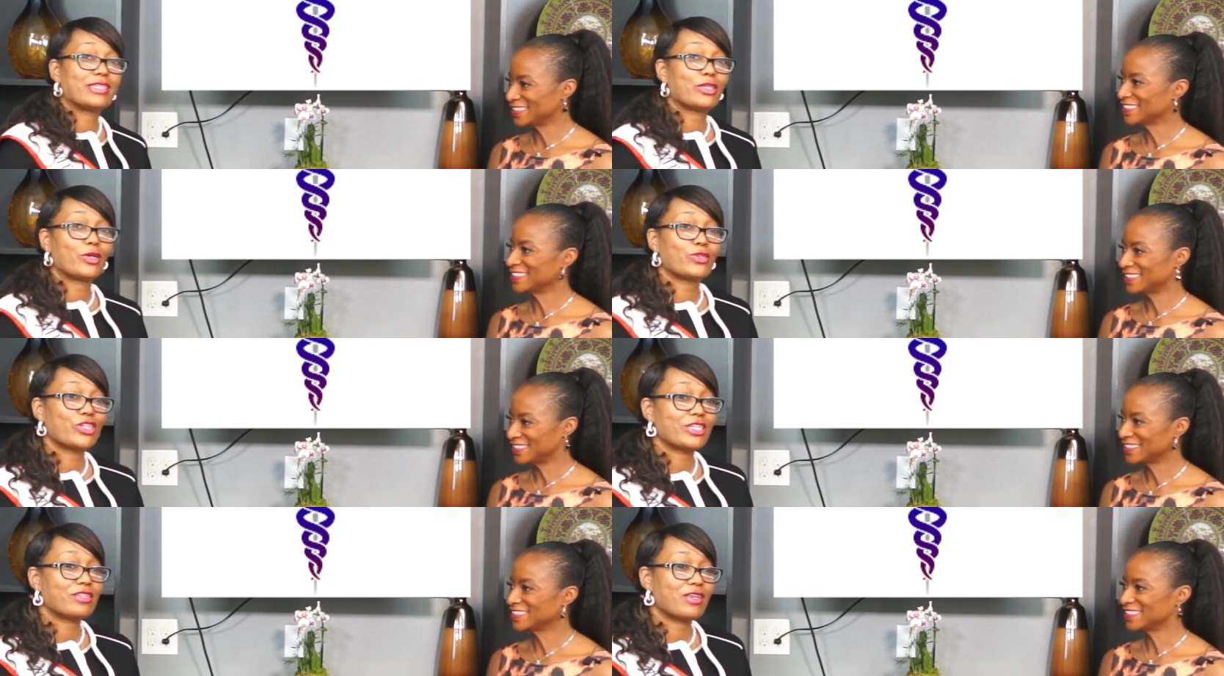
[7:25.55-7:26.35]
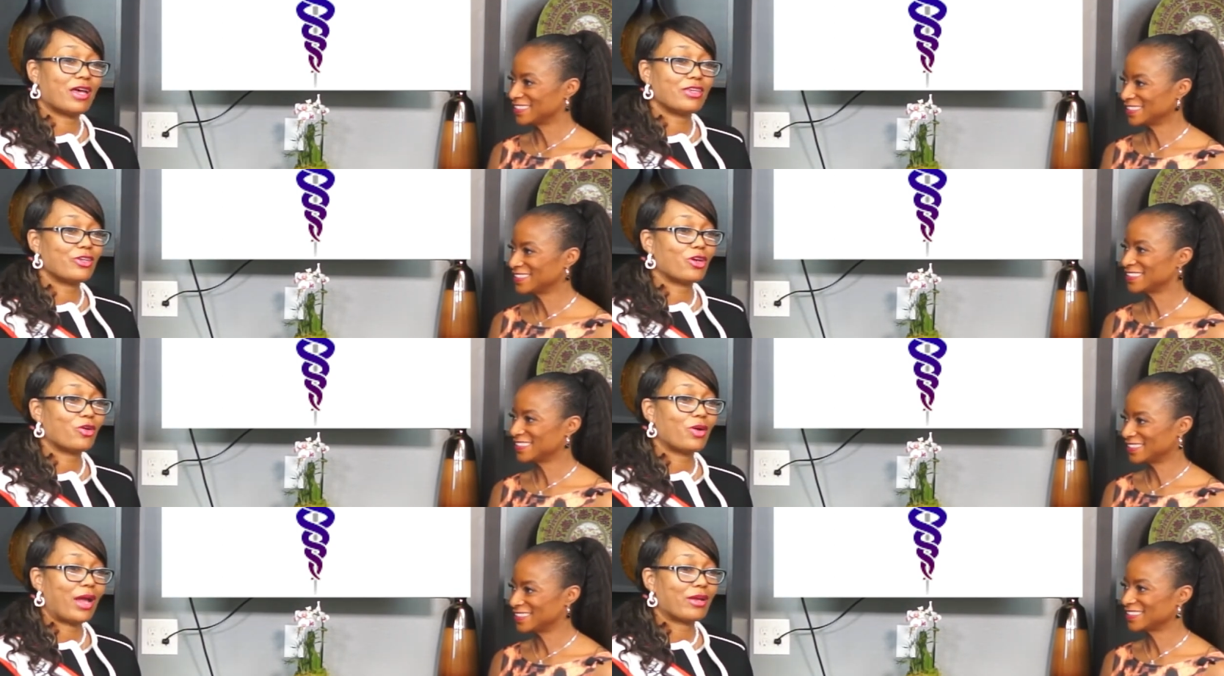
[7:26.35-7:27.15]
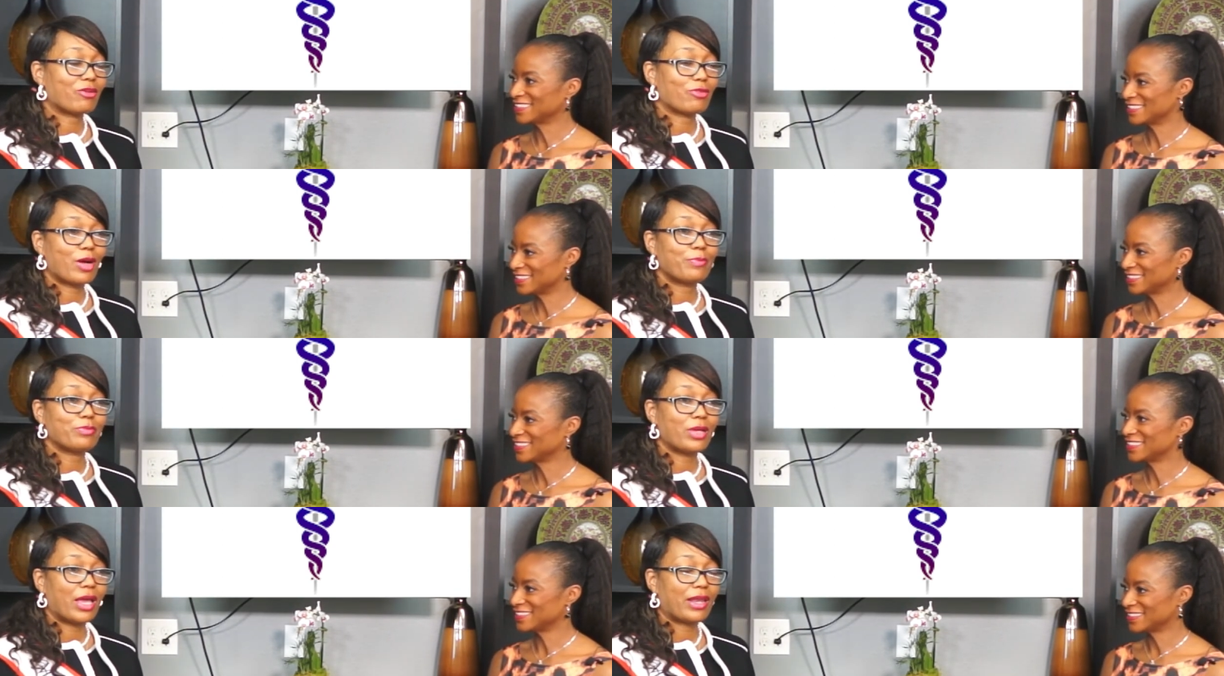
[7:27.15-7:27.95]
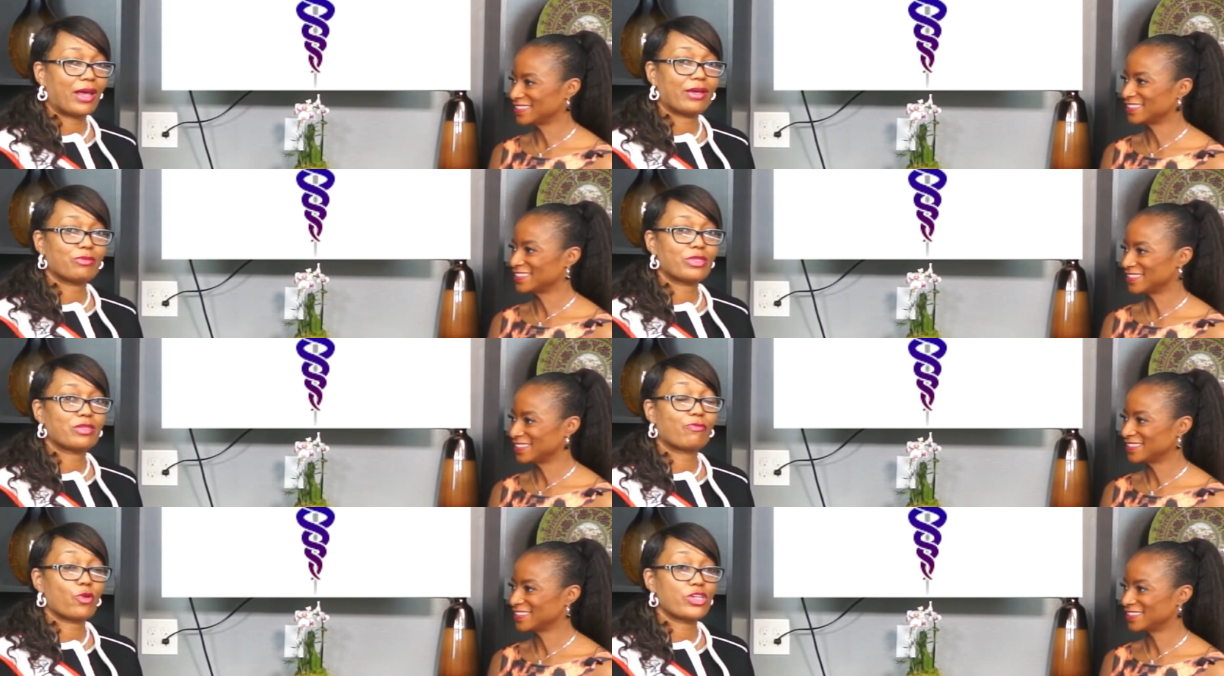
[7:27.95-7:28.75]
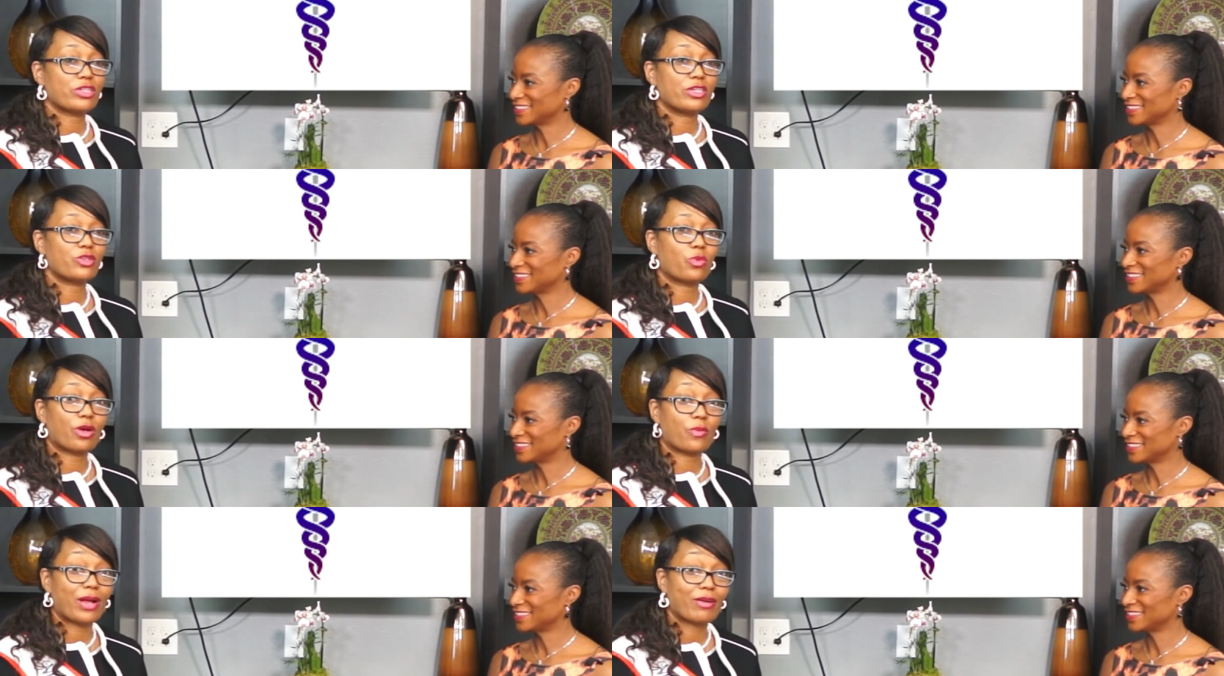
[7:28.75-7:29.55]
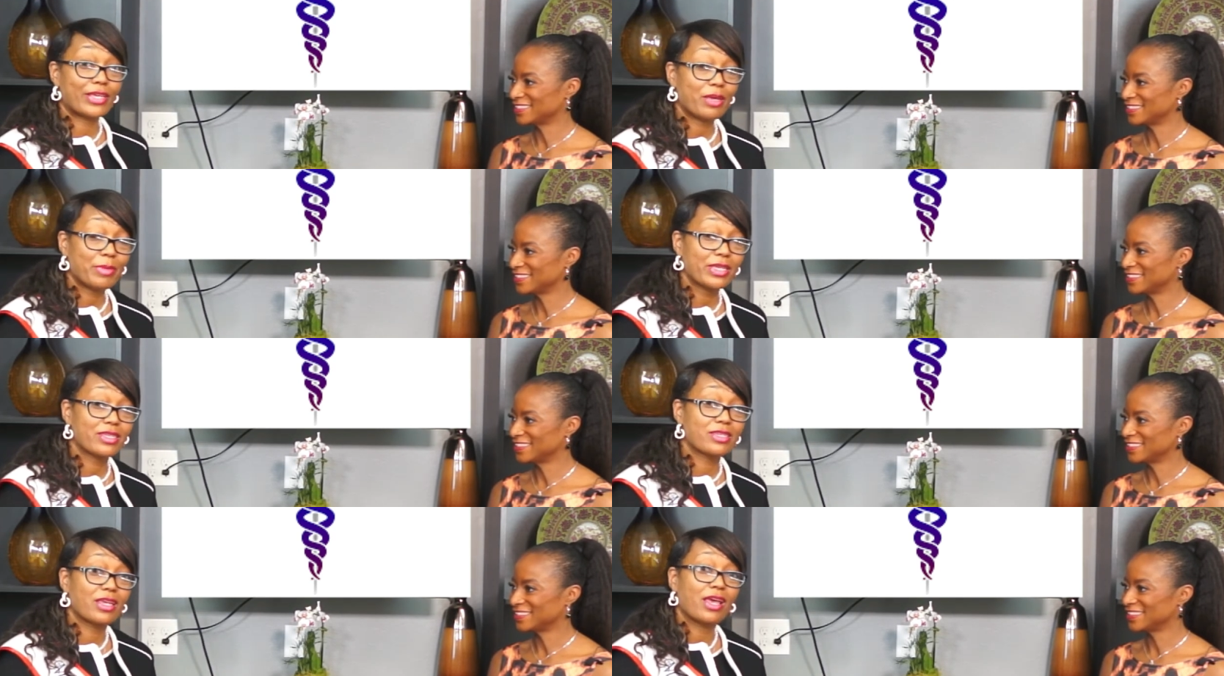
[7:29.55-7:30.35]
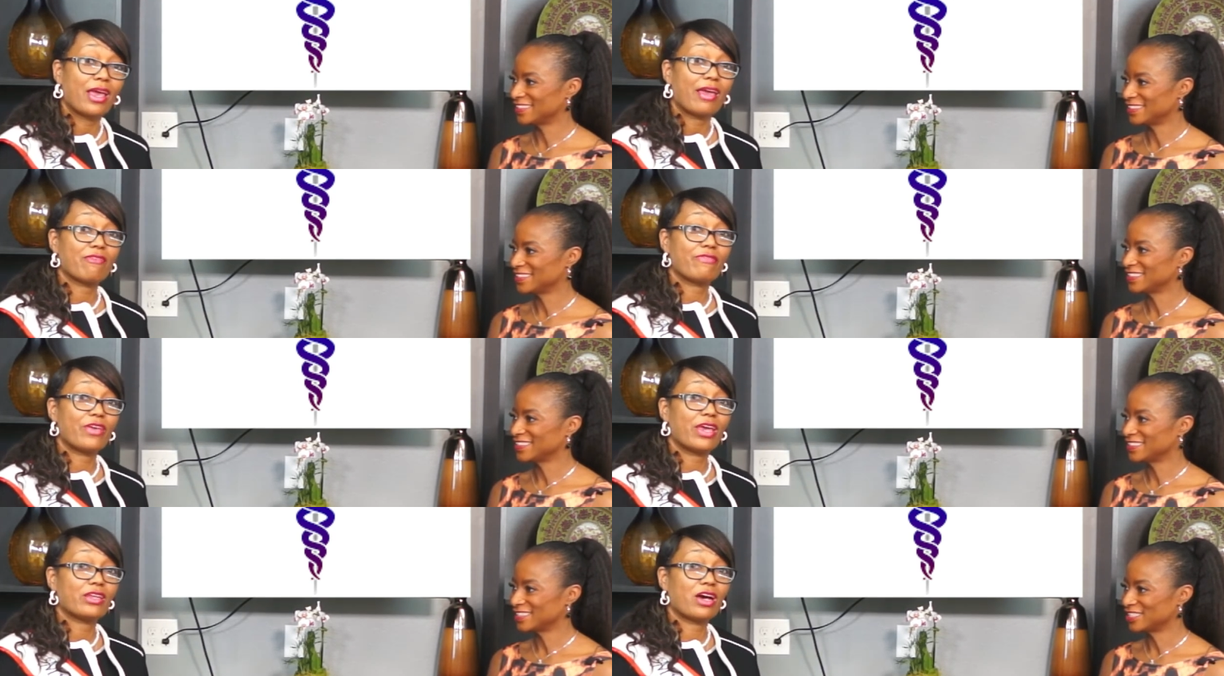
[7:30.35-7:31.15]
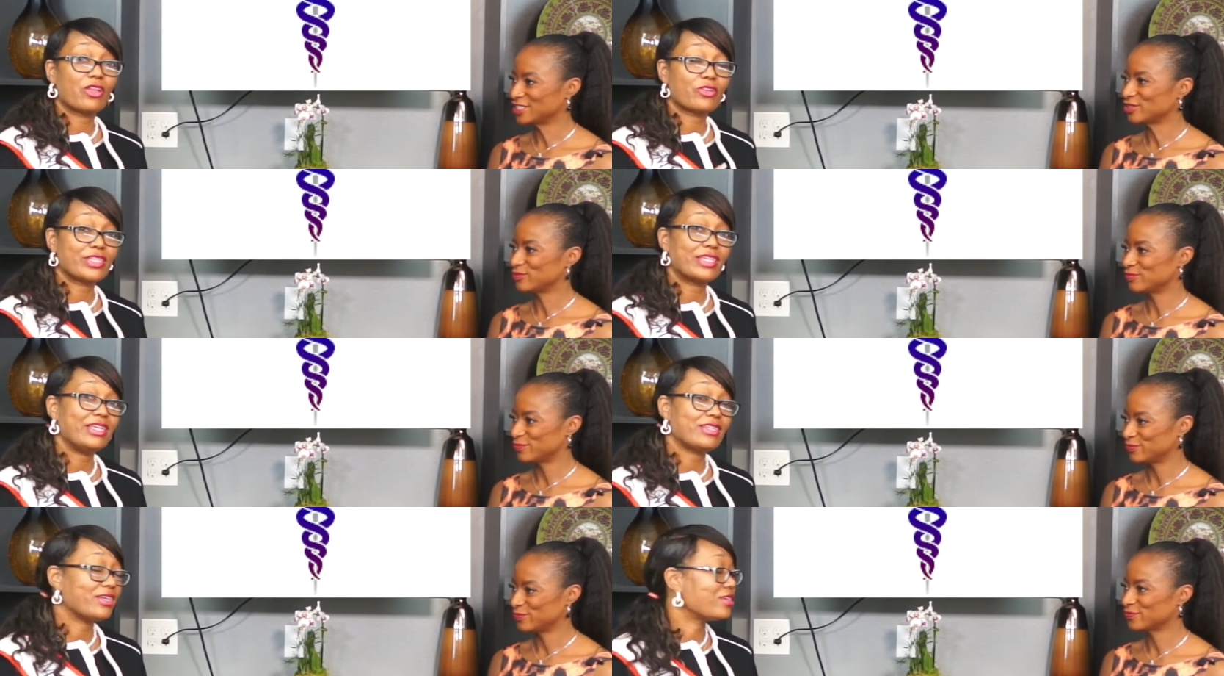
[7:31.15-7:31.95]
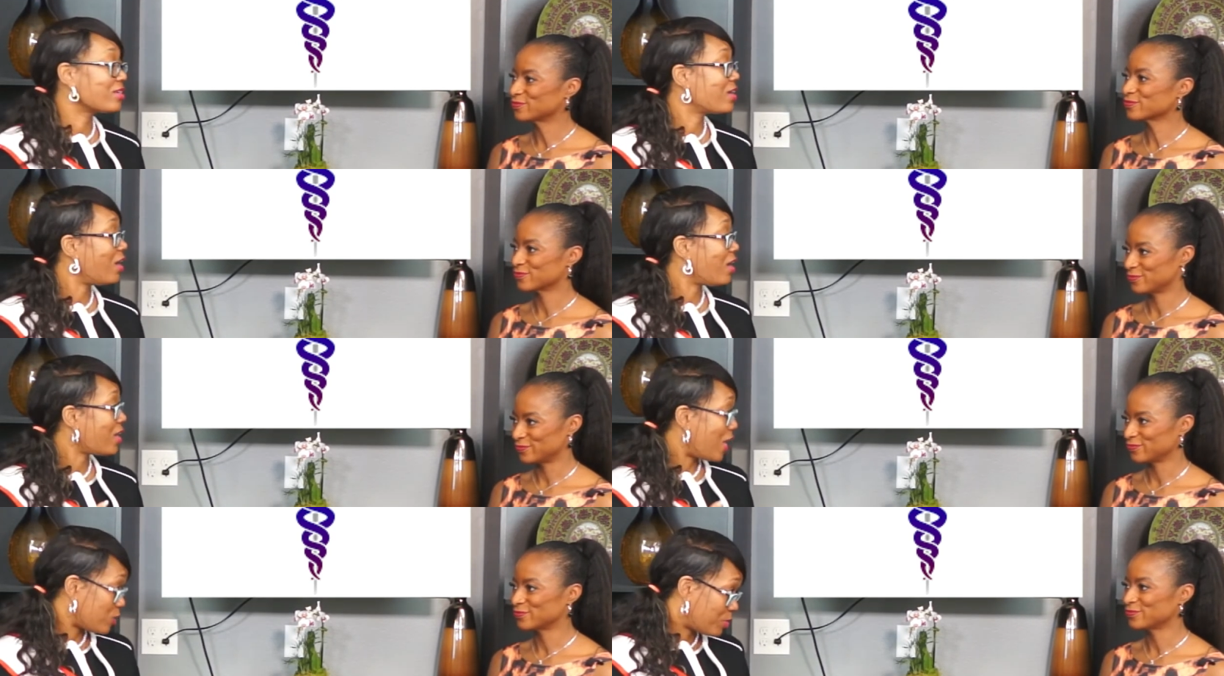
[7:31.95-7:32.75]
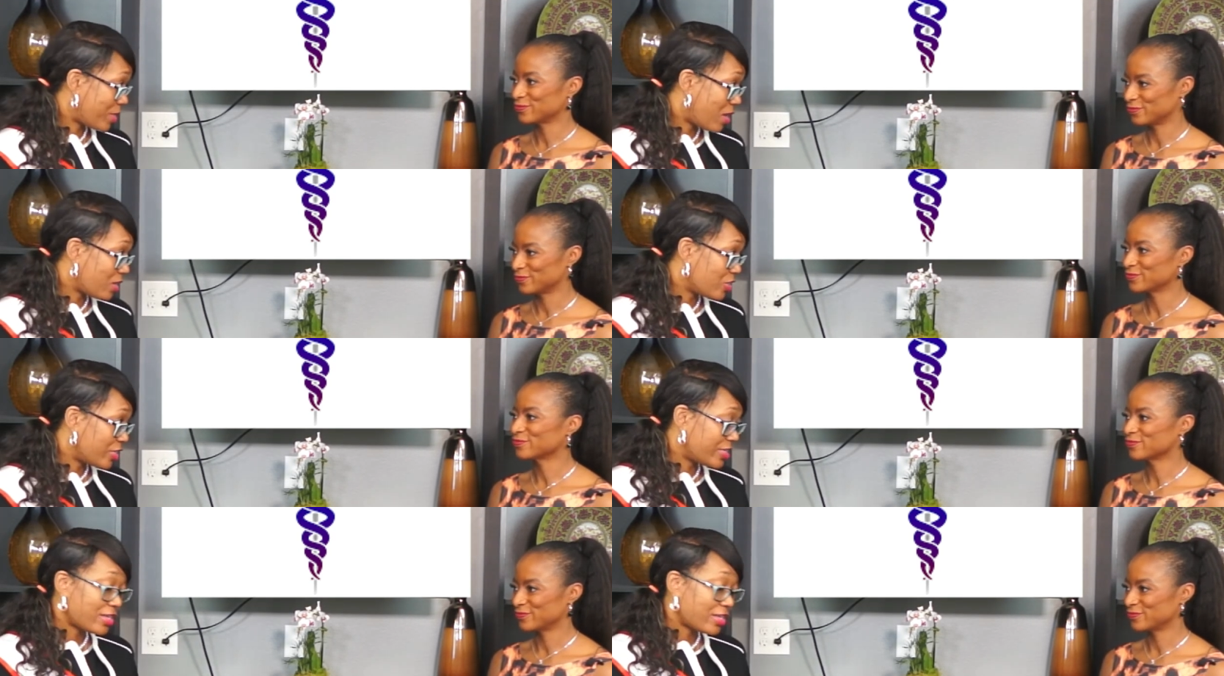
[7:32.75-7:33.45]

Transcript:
Speaker 1: So just, uh, you know, I grew up and I was fortunate to work around chemists and, and other seasoned uh, cosmetologists.